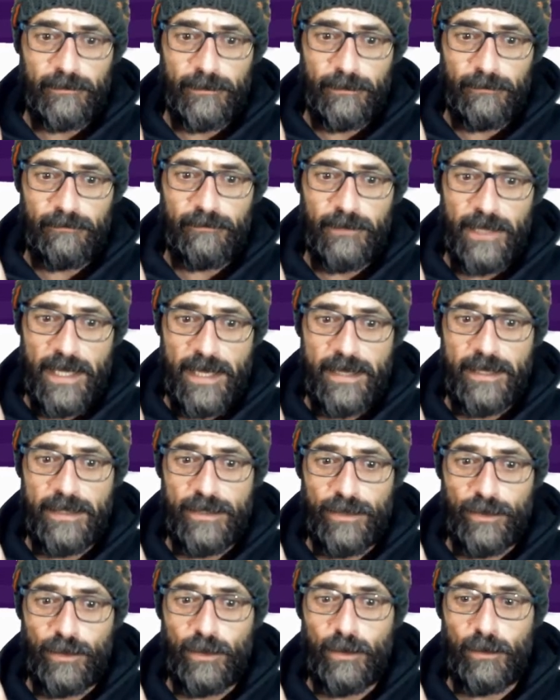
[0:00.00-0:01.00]
there
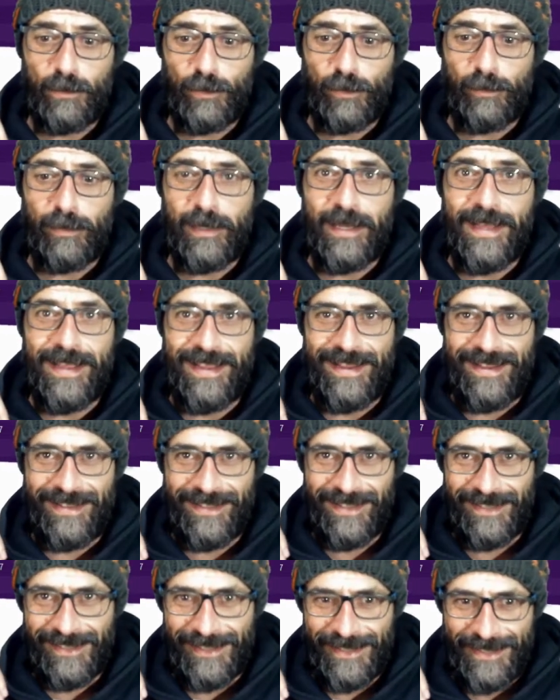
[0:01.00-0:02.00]
is room to play
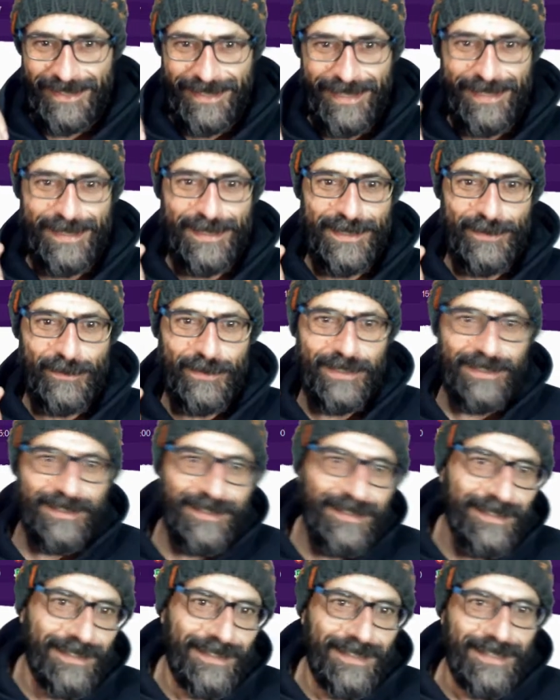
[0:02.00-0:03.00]
another season with
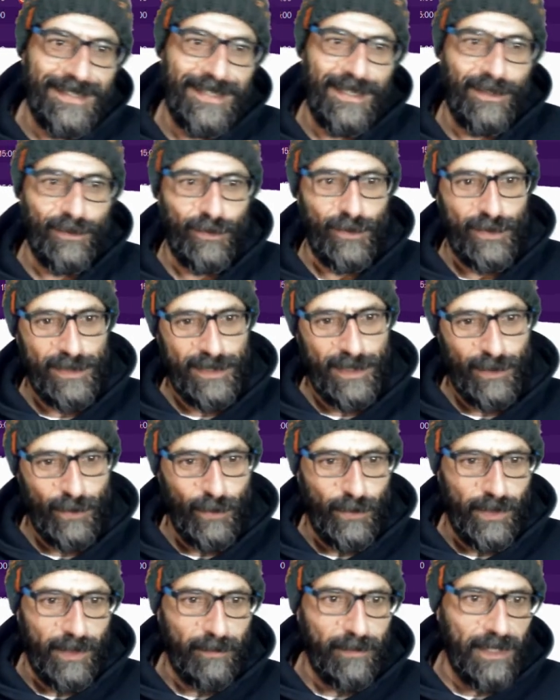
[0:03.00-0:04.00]
Santos
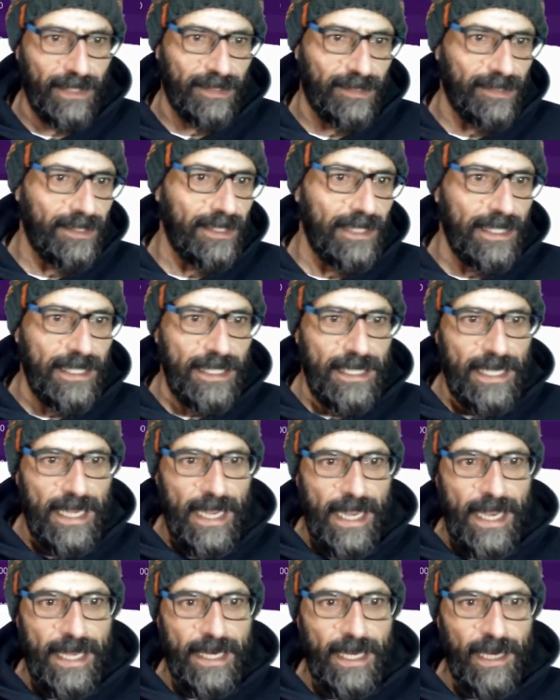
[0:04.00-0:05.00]
Laguna. But
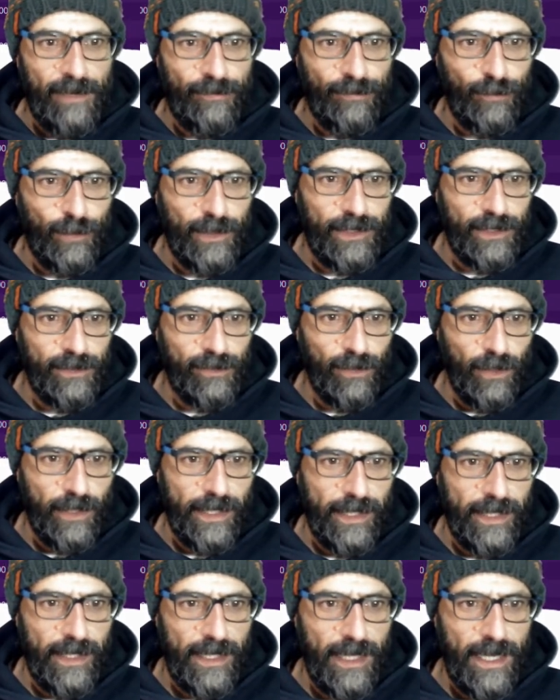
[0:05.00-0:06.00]
enough with the
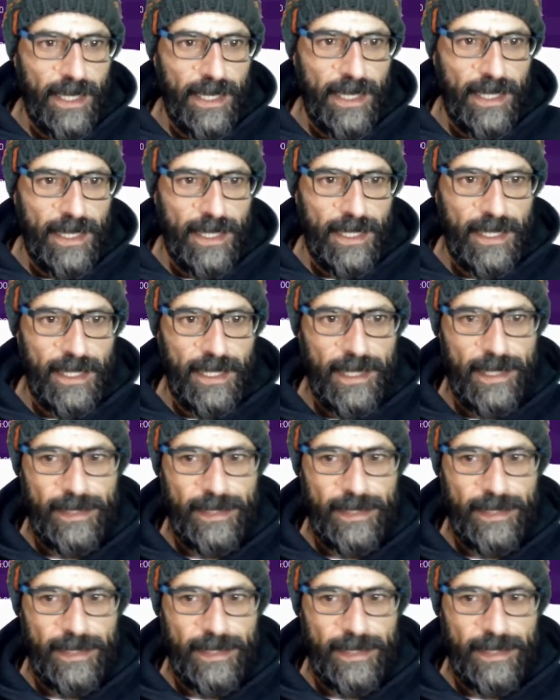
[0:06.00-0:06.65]
talking, and